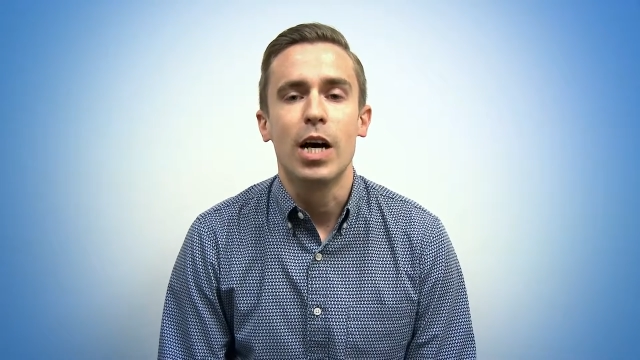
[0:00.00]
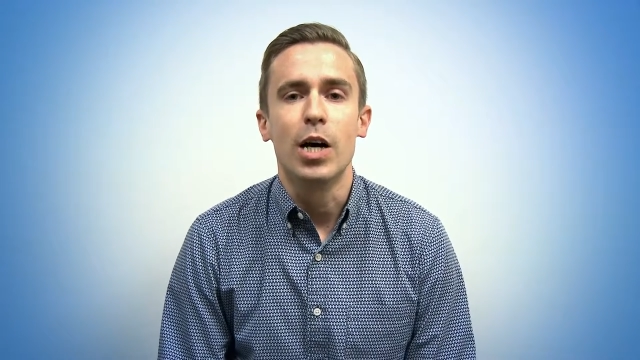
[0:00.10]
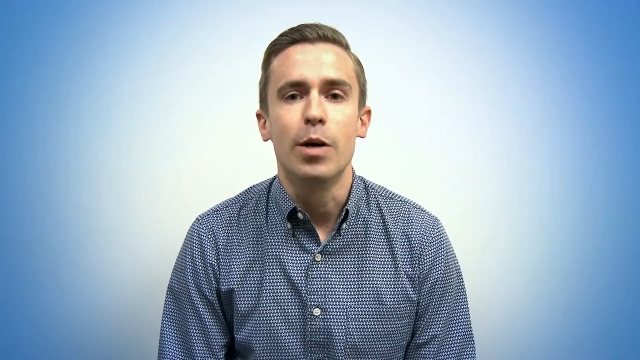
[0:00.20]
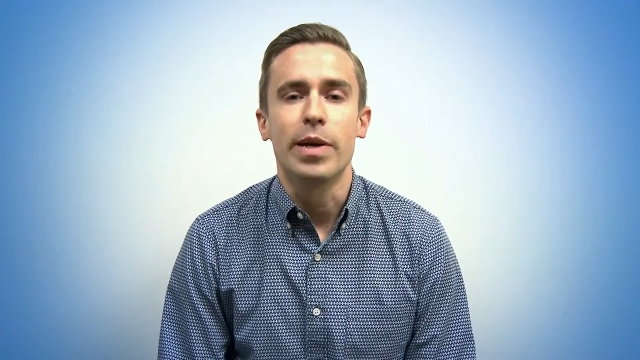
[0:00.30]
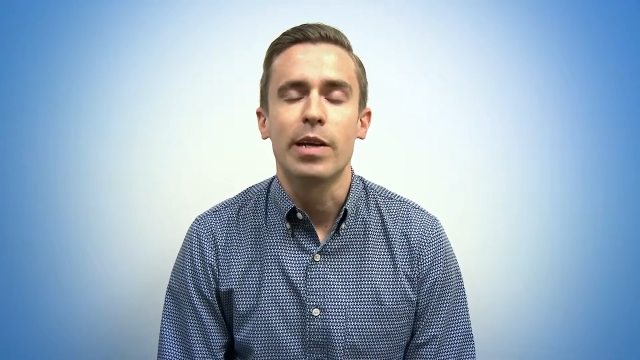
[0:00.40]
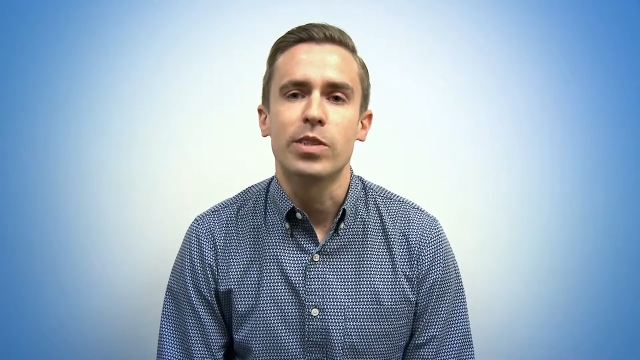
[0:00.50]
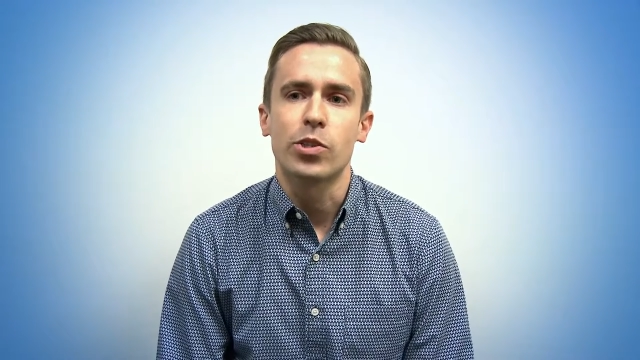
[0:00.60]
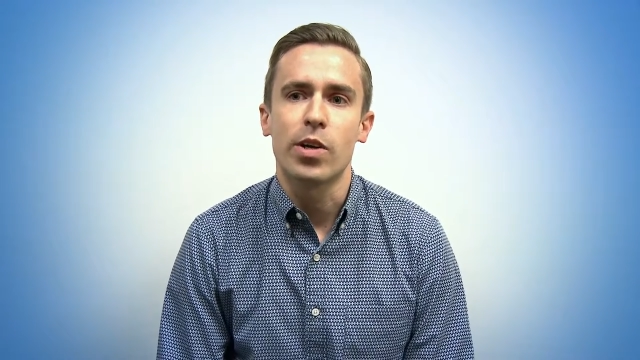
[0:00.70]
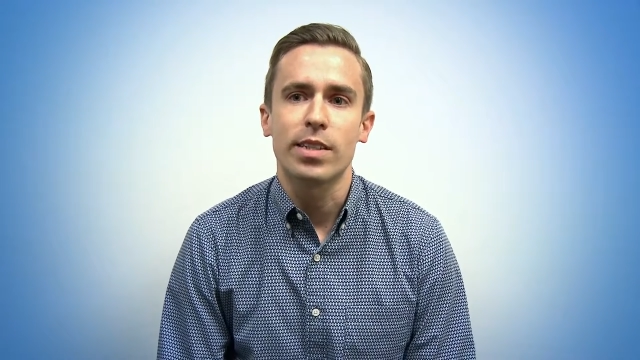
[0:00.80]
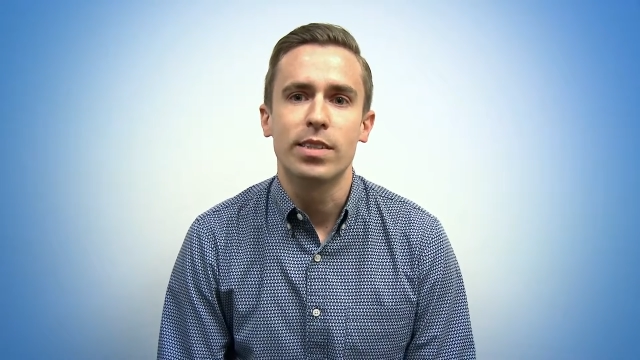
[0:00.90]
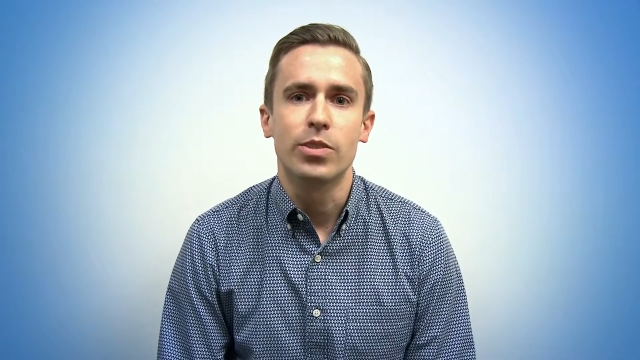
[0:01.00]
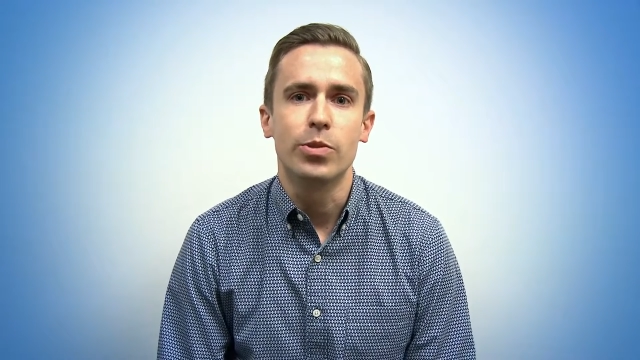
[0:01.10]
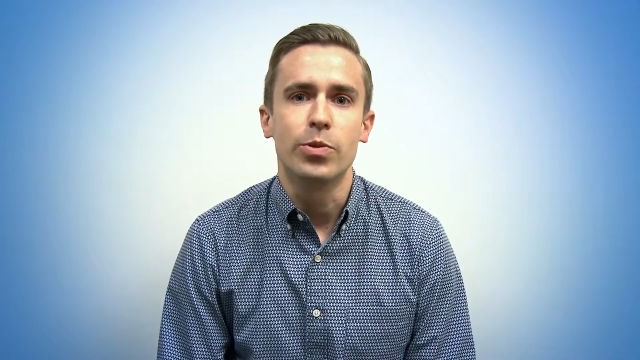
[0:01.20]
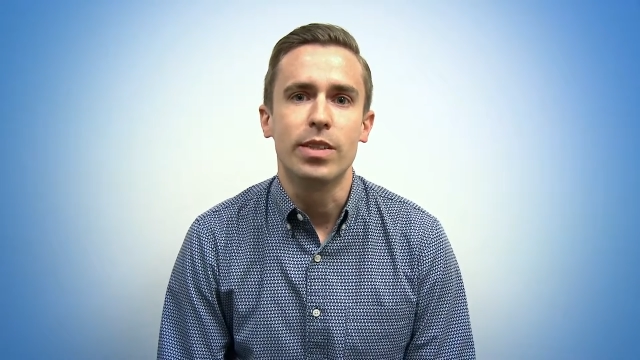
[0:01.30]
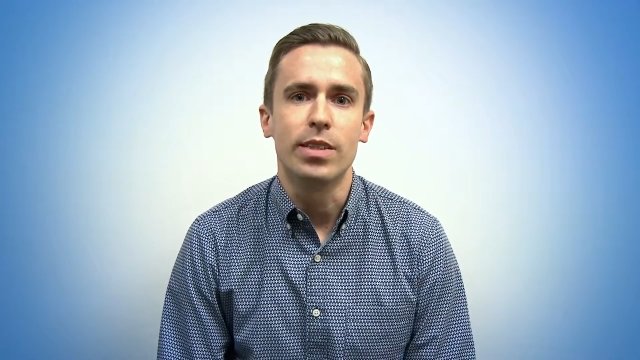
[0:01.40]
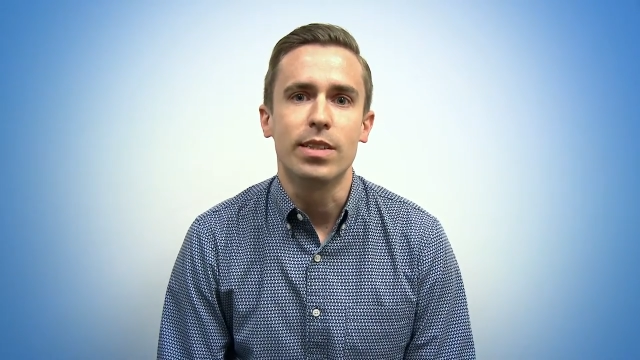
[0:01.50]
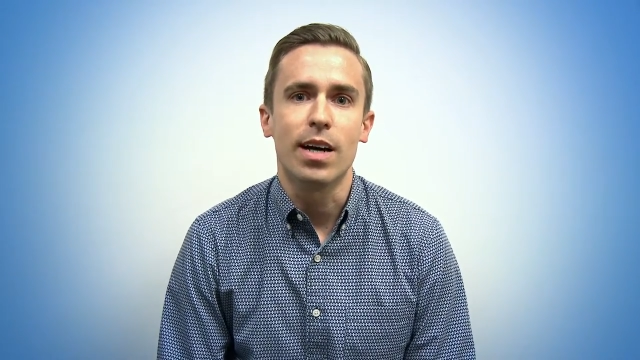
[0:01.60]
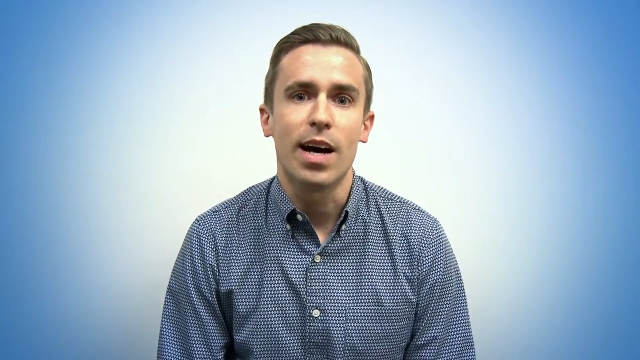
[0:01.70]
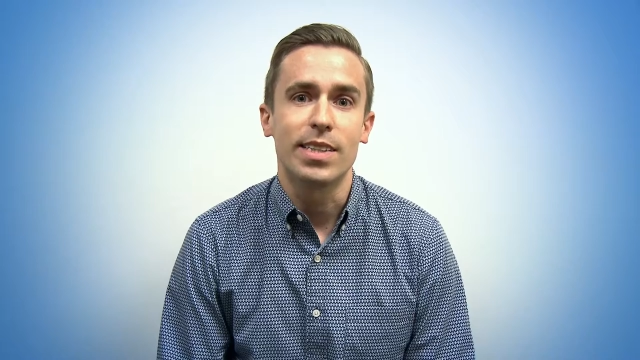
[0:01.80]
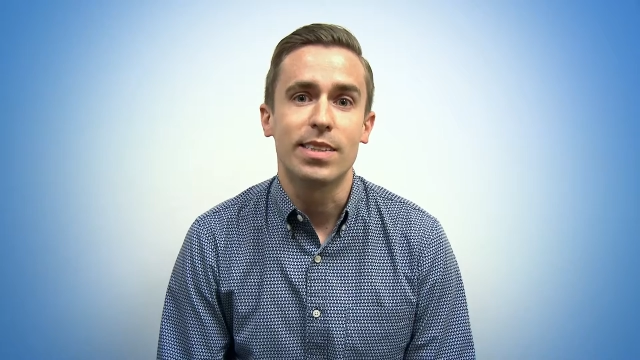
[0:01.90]
and I was attracted to the
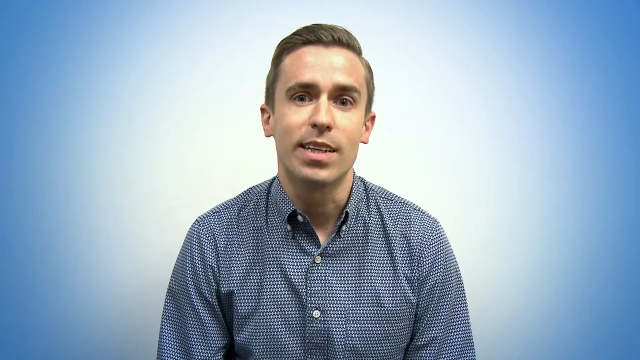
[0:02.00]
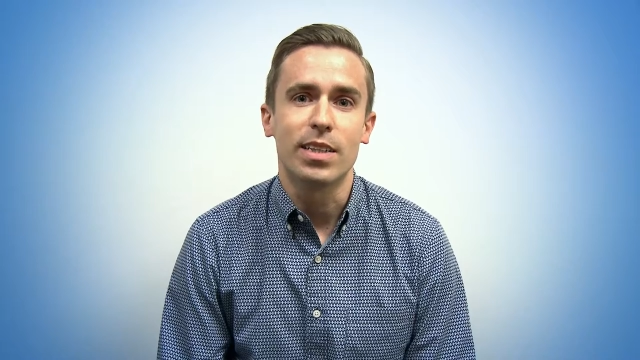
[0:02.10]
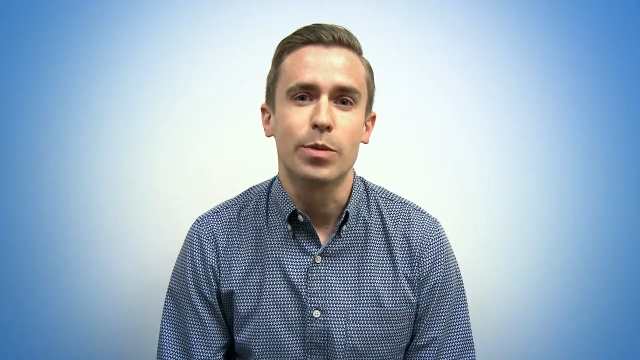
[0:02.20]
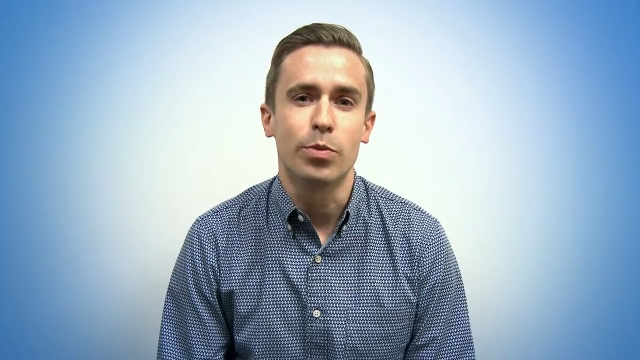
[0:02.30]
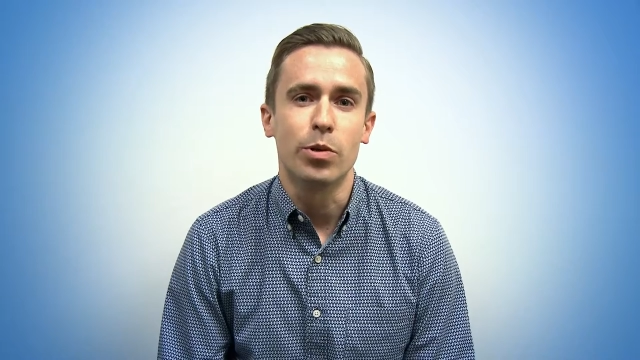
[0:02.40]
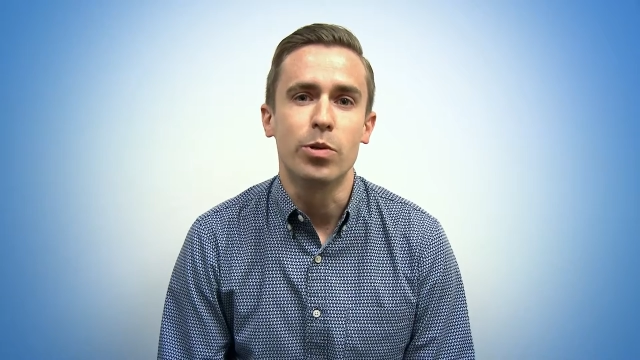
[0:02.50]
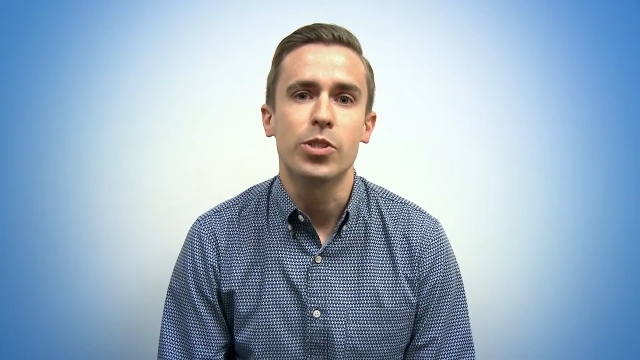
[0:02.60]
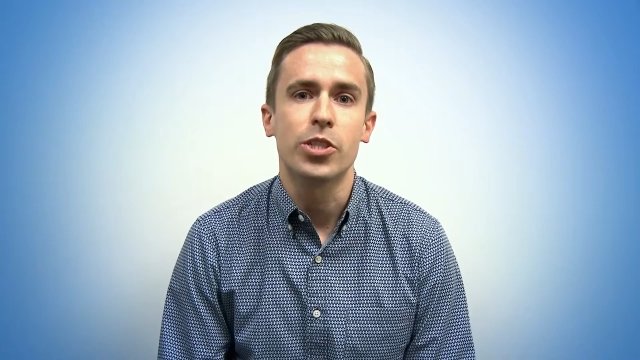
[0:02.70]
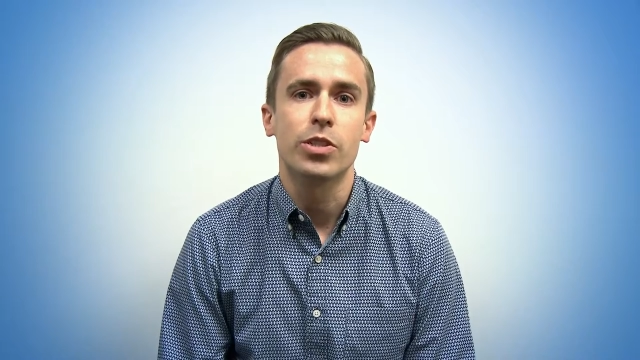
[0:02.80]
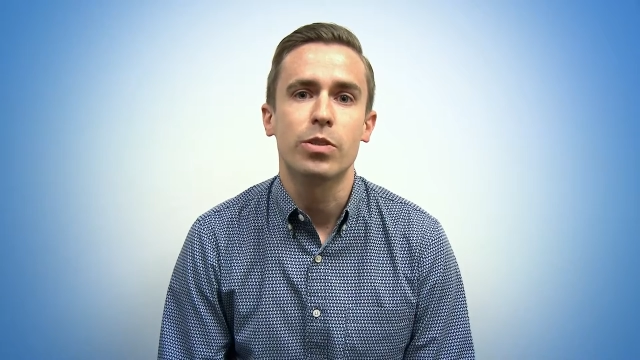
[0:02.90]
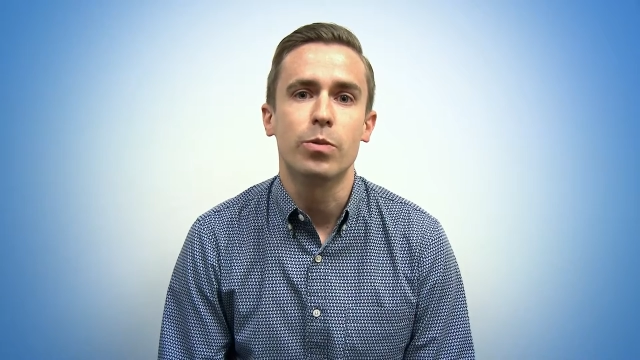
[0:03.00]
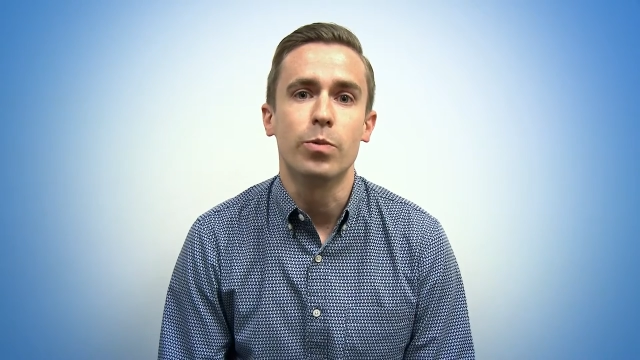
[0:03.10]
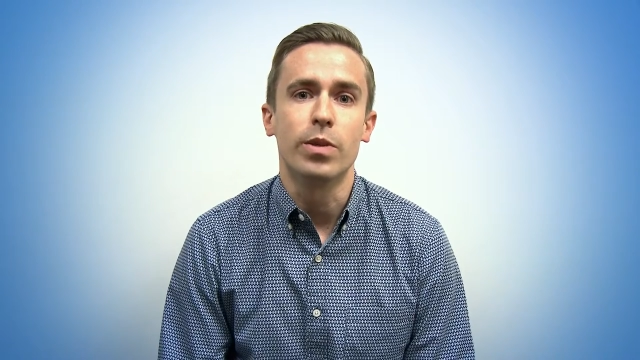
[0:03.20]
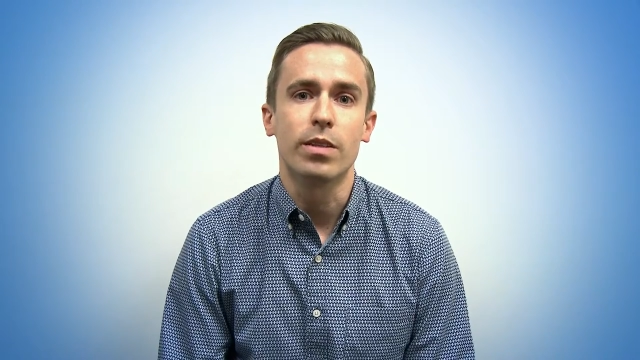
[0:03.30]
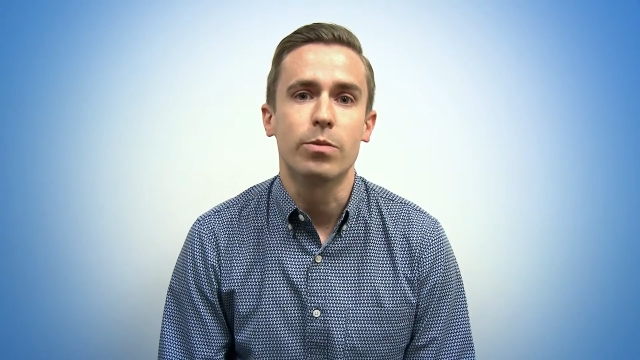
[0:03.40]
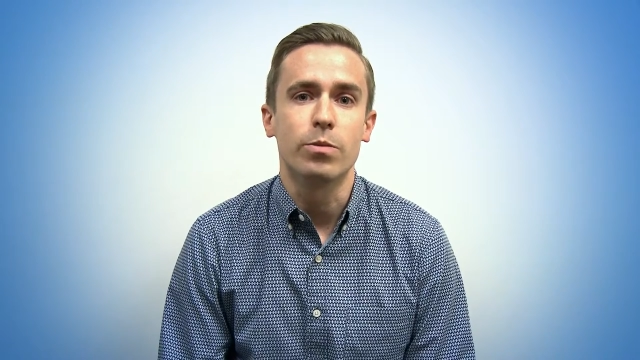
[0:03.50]
high-tech approach with